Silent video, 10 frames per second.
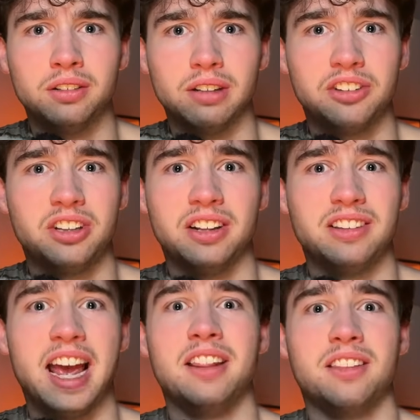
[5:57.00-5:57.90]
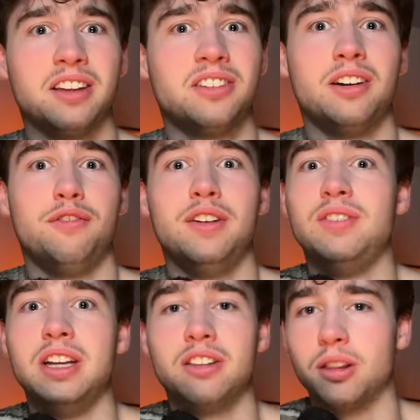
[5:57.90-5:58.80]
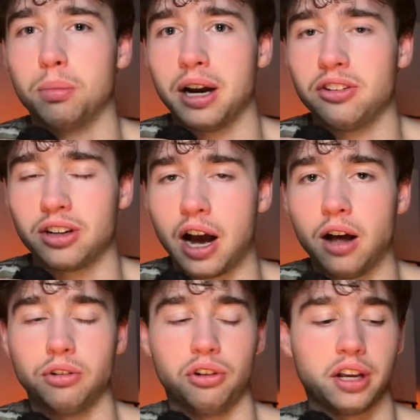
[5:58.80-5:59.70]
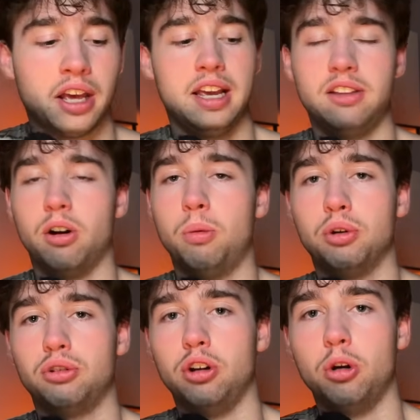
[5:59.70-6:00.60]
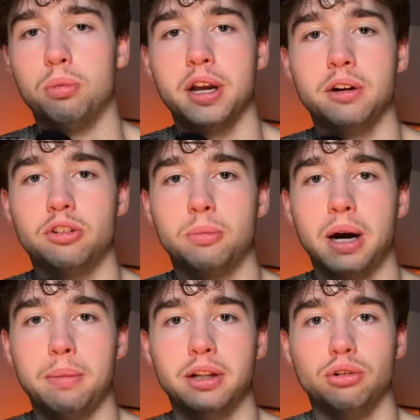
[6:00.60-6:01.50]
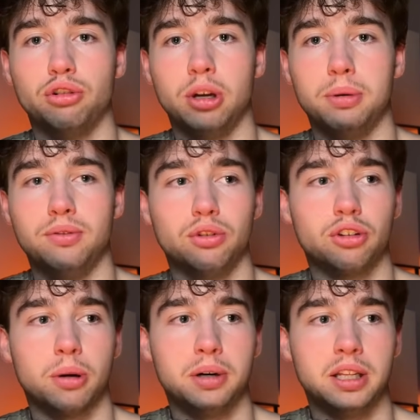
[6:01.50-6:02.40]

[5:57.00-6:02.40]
less than a tenth, less than a 50th of the price of college. Like it's almost a no brainer to buy mentorship if you're somebody